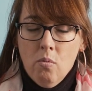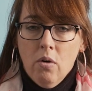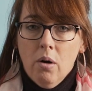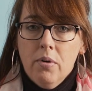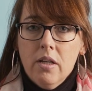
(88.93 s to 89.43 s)

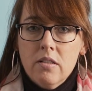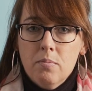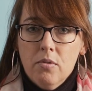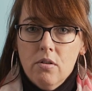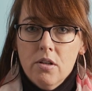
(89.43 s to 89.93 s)
where we
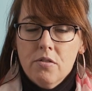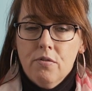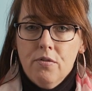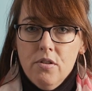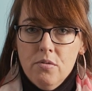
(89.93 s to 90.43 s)
explored
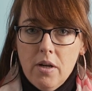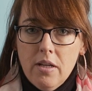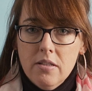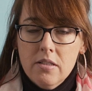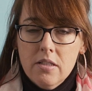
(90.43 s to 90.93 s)
food
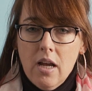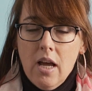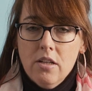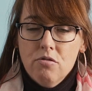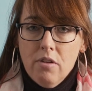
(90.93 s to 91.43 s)
waste
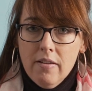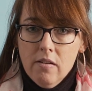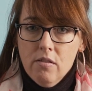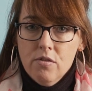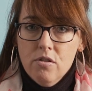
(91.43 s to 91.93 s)
and
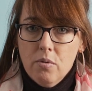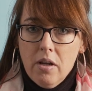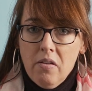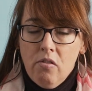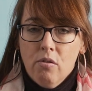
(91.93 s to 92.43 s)
addressing food
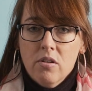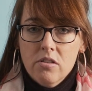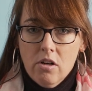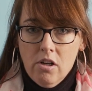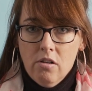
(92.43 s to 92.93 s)
waste through a
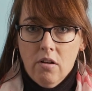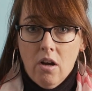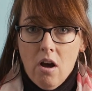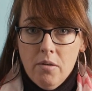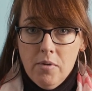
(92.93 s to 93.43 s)
circular
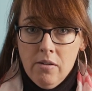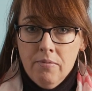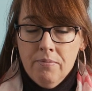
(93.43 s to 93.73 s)
economy.